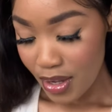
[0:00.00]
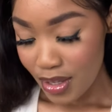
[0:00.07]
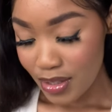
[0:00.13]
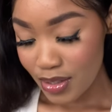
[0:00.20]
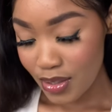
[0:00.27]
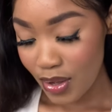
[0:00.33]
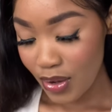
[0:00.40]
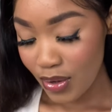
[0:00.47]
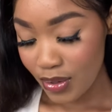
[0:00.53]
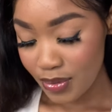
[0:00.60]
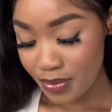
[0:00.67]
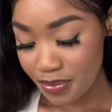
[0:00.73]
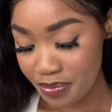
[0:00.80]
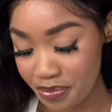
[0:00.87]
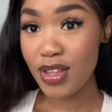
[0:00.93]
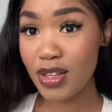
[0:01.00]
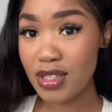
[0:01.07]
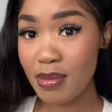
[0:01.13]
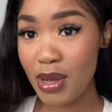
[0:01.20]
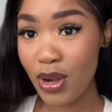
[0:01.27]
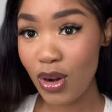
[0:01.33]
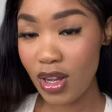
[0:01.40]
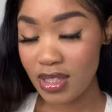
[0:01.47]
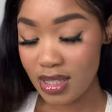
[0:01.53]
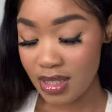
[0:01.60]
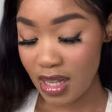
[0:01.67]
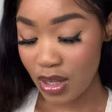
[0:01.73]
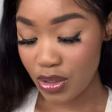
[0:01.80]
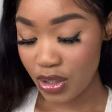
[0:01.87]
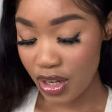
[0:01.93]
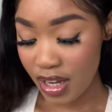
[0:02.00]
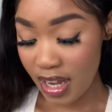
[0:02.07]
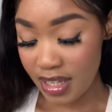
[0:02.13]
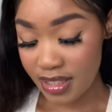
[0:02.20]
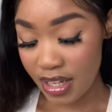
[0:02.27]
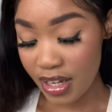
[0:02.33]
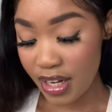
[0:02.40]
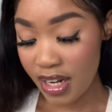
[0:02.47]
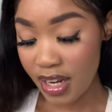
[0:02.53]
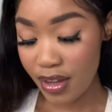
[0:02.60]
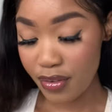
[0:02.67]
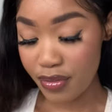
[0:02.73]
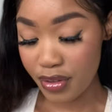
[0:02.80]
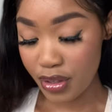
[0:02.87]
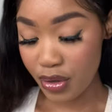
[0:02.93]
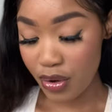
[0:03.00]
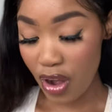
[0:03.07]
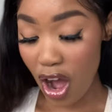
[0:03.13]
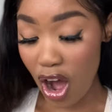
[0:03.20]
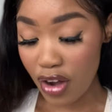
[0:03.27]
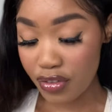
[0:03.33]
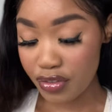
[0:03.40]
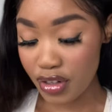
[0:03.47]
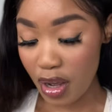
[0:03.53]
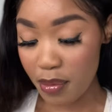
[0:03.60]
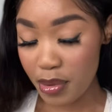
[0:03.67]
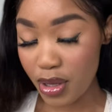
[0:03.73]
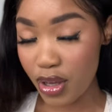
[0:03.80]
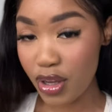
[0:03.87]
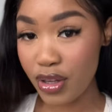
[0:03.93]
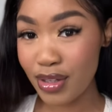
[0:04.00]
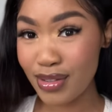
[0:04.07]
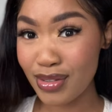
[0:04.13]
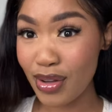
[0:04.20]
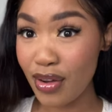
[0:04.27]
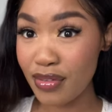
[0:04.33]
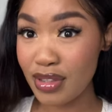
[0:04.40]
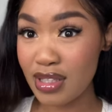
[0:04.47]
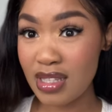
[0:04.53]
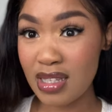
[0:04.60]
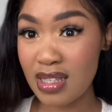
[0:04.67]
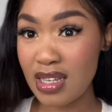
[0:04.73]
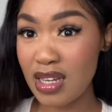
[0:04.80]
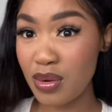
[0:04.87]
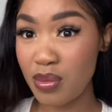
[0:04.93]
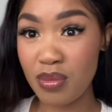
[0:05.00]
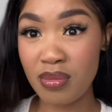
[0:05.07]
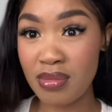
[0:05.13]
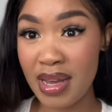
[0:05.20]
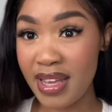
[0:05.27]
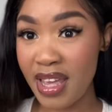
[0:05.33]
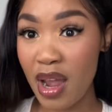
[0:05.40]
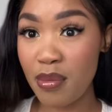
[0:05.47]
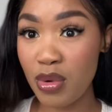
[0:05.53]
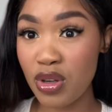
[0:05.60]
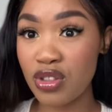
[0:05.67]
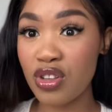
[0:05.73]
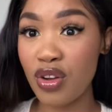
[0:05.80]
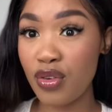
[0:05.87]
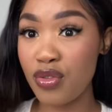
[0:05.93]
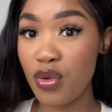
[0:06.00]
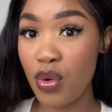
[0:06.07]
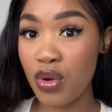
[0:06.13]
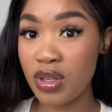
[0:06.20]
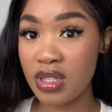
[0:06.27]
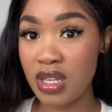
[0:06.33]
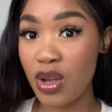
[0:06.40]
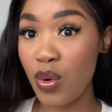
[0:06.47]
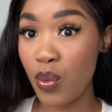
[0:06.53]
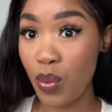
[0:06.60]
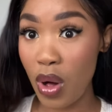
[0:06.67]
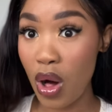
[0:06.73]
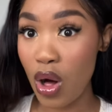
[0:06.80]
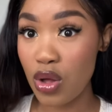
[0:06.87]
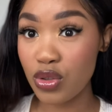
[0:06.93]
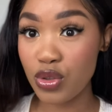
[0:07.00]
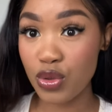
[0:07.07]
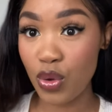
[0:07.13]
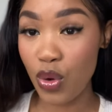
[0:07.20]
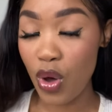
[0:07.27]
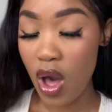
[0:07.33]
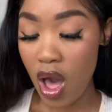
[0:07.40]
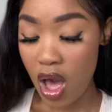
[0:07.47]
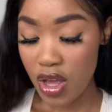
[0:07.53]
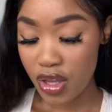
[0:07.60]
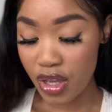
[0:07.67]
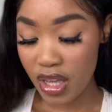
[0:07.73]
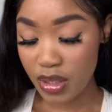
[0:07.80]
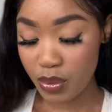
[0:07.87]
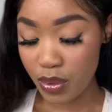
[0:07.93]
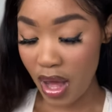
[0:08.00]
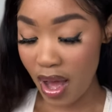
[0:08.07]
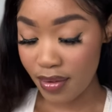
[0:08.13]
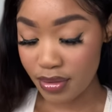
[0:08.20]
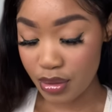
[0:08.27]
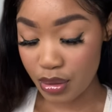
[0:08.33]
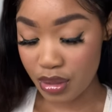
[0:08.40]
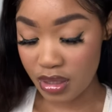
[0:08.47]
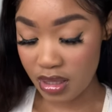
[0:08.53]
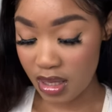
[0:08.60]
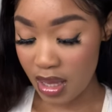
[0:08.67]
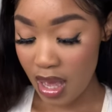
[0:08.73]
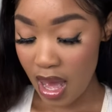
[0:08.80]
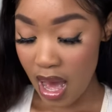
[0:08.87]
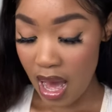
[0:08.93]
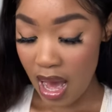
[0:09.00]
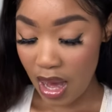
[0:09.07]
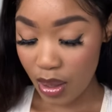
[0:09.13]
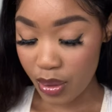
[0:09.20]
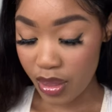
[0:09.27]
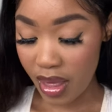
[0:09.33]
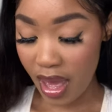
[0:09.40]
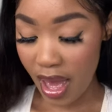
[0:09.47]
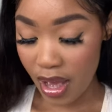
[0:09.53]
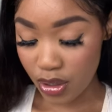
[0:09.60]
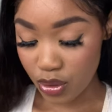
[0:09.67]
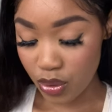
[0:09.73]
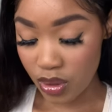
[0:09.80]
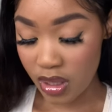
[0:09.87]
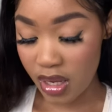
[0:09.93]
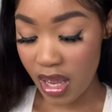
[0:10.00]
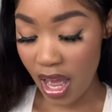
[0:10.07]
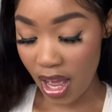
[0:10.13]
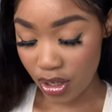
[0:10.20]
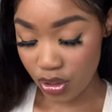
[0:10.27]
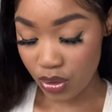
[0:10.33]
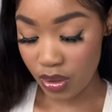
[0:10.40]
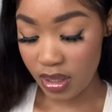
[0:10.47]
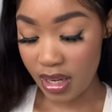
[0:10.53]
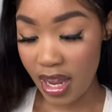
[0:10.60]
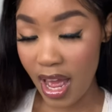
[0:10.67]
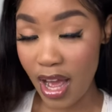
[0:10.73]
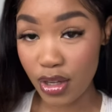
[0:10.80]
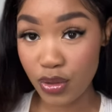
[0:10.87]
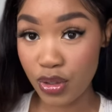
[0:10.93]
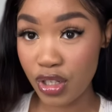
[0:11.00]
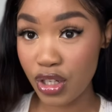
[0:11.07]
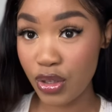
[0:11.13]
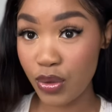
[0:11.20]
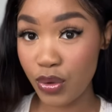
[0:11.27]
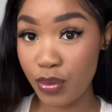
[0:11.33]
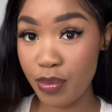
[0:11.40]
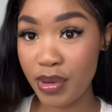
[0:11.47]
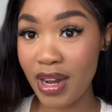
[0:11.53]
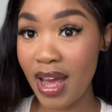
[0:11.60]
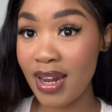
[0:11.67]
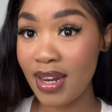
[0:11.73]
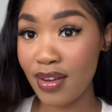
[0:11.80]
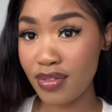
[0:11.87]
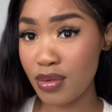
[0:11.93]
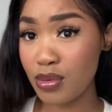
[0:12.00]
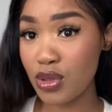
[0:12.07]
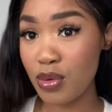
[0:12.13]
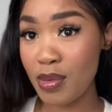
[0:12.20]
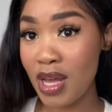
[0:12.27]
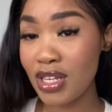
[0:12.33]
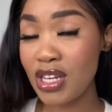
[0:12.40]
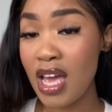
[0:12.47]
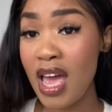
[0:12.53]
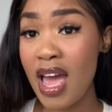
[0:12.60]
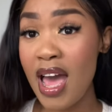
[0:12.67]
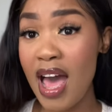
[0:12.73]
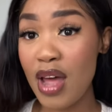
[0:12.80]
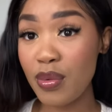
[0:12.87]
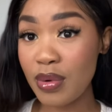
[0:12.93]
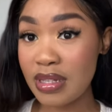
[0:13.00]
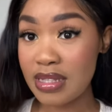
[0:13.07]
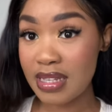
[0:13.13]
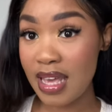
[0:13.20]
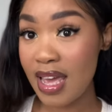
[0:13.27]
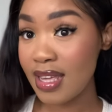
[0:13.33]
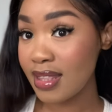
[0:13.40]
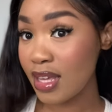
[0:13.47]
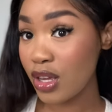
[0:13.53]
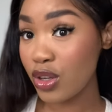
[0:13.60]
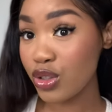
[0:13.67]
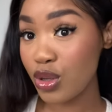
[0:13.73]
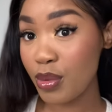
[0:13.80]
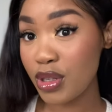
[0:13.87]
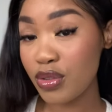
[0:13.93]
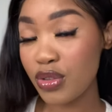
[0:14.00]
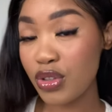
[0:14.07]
so those are my glasses. I'll show you guys a clear video after, because obviously my camera is not focusing well, so you guys will have to see how they actually look. But I love them so much, and once again, thank you so much for